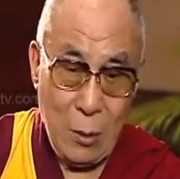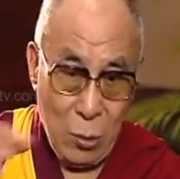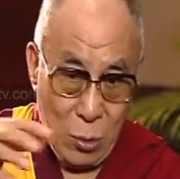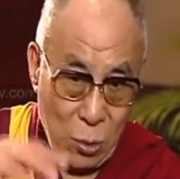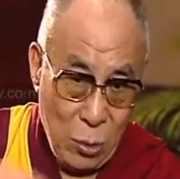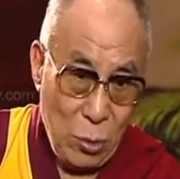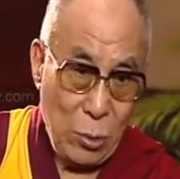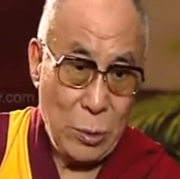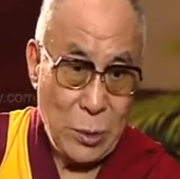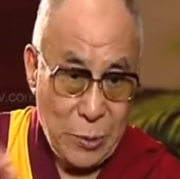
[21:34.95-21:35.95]

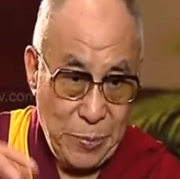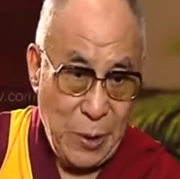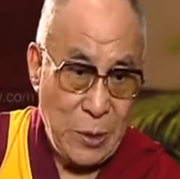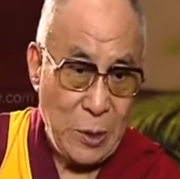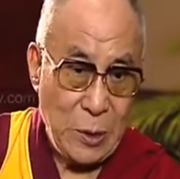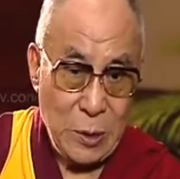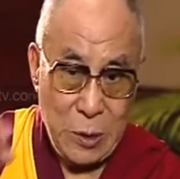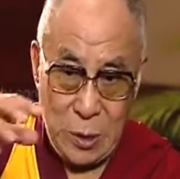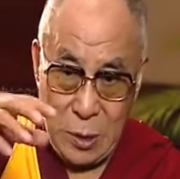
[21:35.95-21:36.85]
all Tibetan